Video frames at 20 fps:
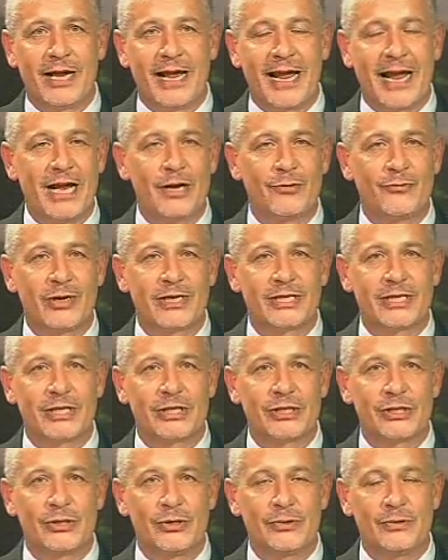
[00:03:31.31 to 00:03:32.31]
hairdressing
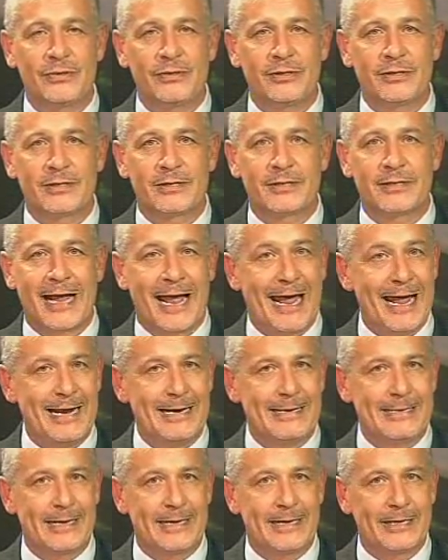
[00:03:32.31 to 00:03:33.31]
students
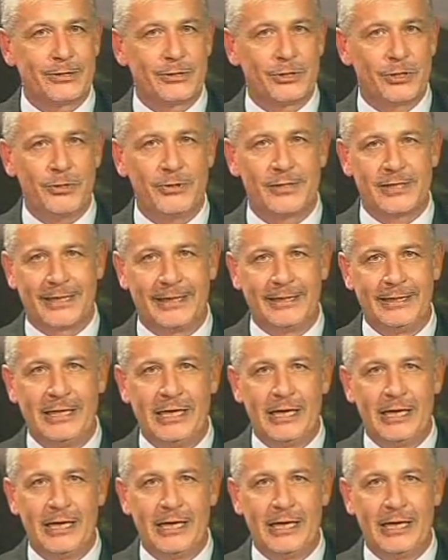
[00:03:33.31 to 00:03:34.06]
and a tutor